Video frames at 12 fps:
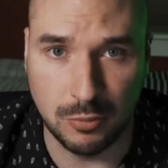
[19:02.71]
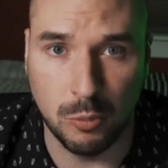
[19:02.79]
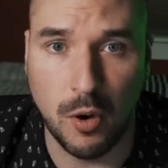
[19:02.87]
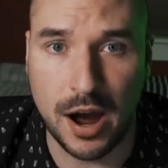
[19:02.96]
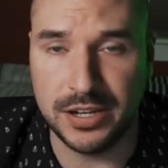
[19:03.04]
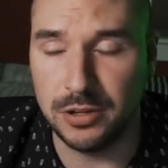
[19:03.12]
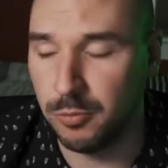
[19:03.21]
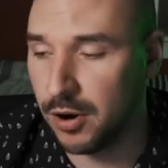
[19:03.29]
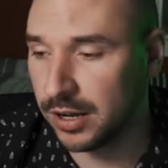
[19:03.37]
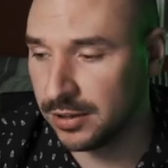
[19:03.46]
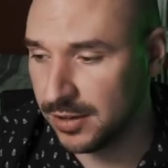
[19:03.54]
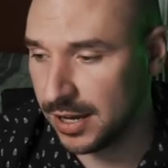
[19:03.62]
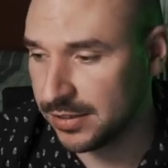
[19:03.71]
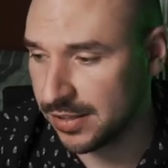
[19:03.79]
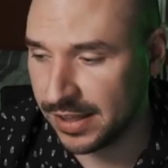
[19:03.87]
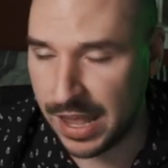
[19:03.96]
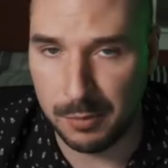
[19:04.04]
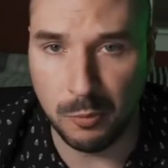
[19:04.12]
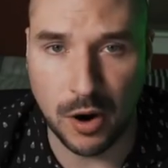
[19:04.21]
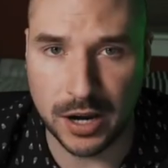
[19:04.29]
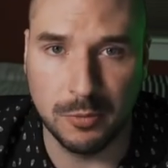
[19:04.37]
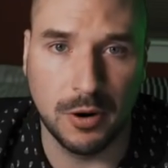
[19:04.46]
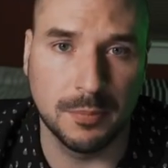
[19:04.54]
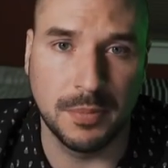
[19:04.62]
you? Why do you want to collect this game? Why
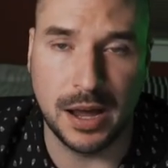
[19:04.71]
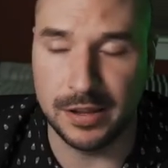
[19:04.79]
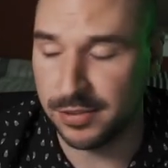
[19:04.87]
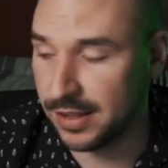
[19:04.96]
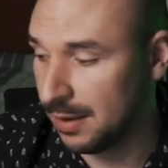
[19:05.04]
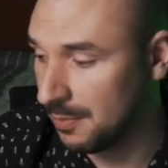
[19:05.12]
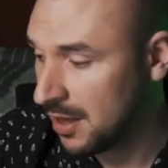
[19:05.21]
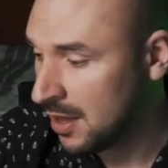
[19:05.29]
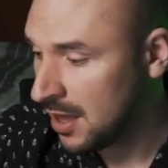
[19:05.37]
do you want to buy this game?